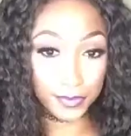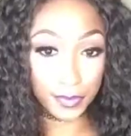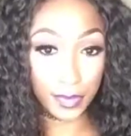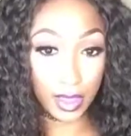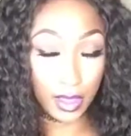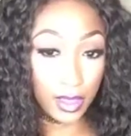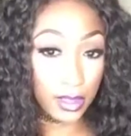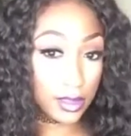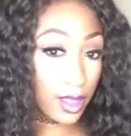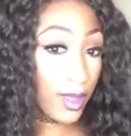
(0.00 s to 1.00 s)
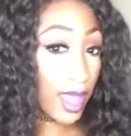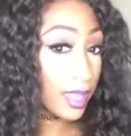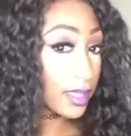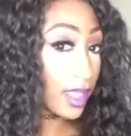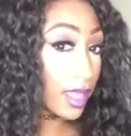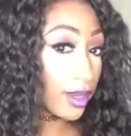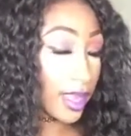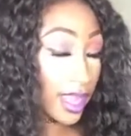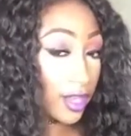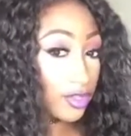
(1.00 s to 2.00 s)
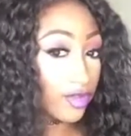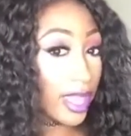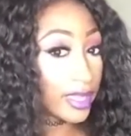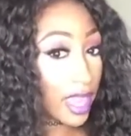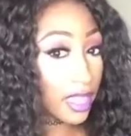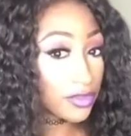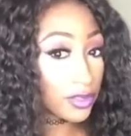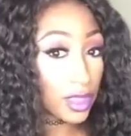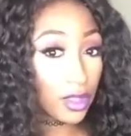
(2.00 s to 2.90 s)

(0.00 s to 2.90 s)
don't even think I need to apply any product to it.